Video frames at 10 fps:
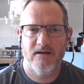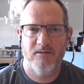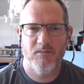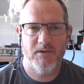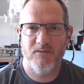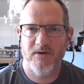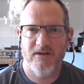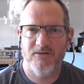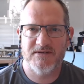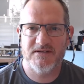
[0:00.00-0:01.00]
But where
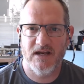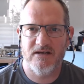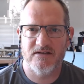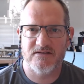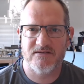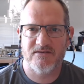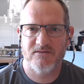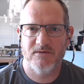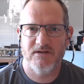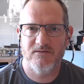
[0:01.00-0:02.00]
there is sadness,
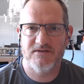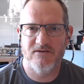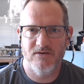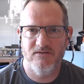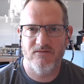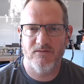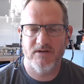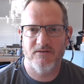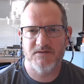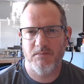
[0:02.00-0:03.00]
where there is grief, where
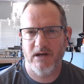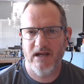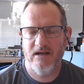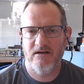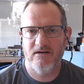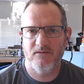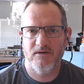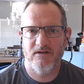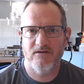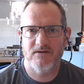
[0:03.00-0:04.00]
there is pain, where
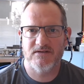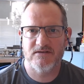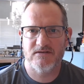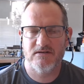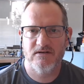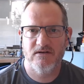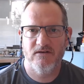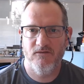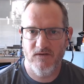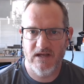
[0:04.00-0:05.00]
there is
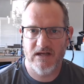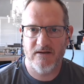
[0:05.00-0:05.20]
fear,